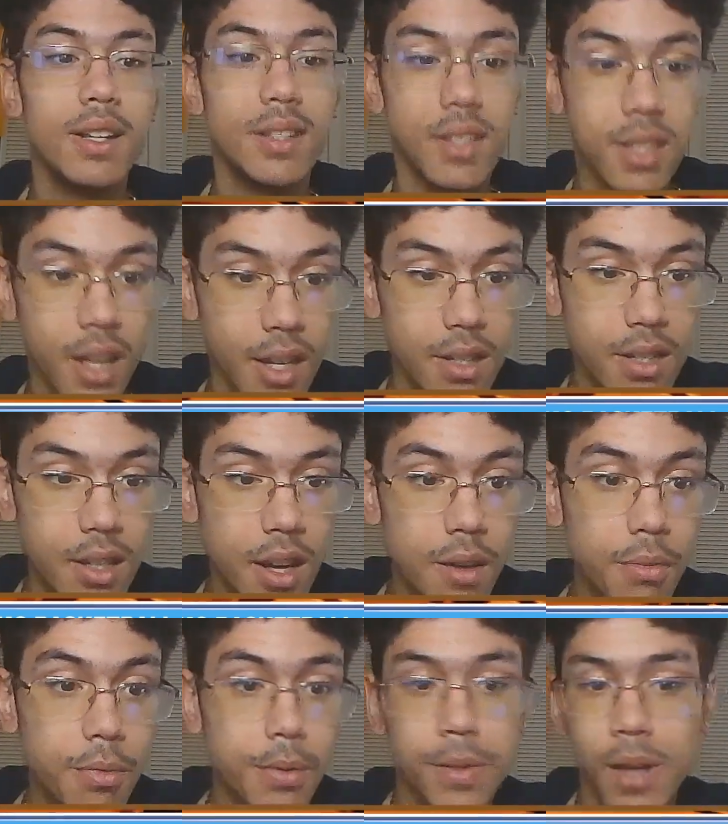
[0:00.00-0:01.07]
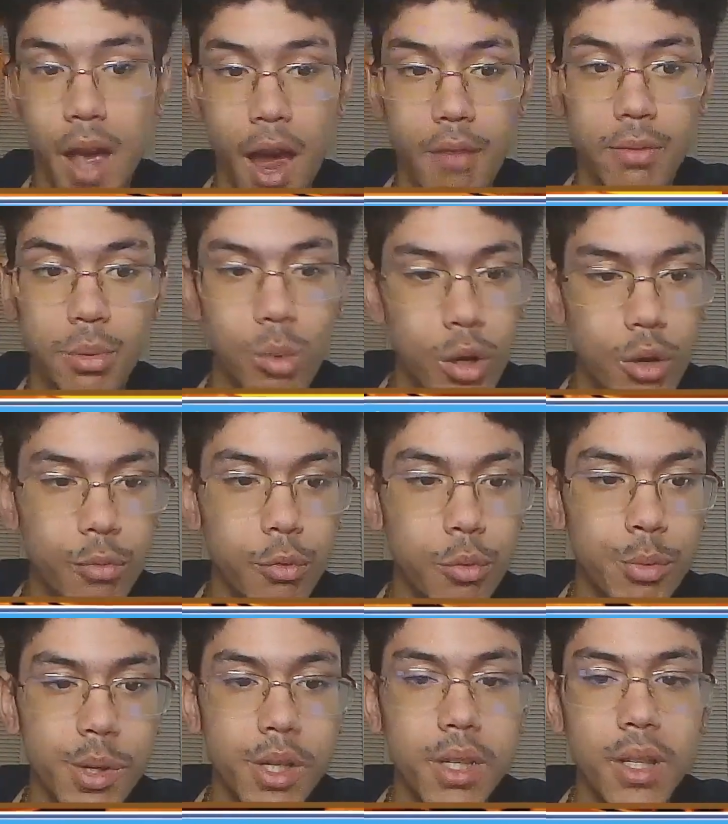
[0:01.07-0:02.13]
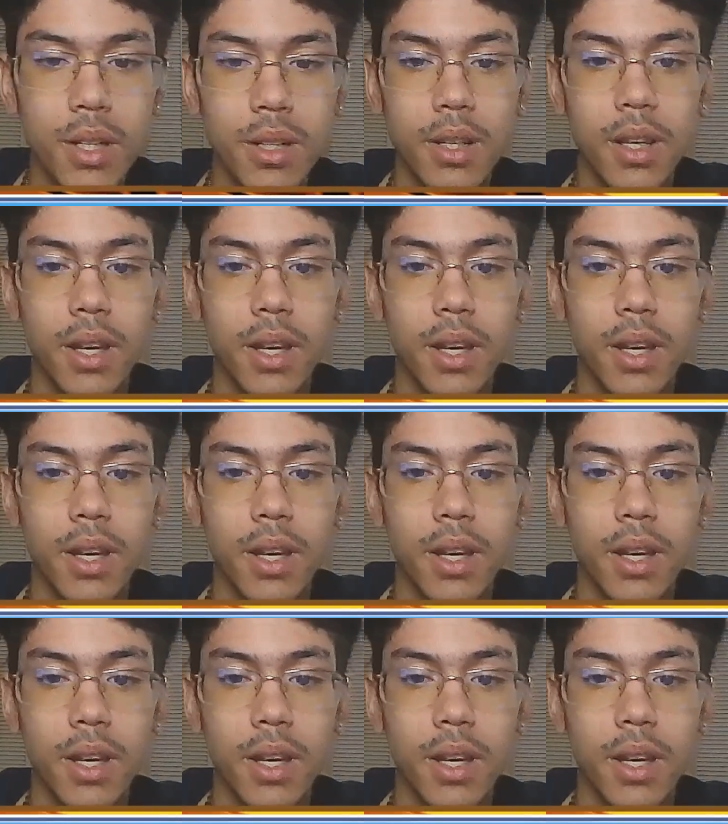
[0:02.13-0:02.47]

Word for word: Stay safe, have a wonderful weekend,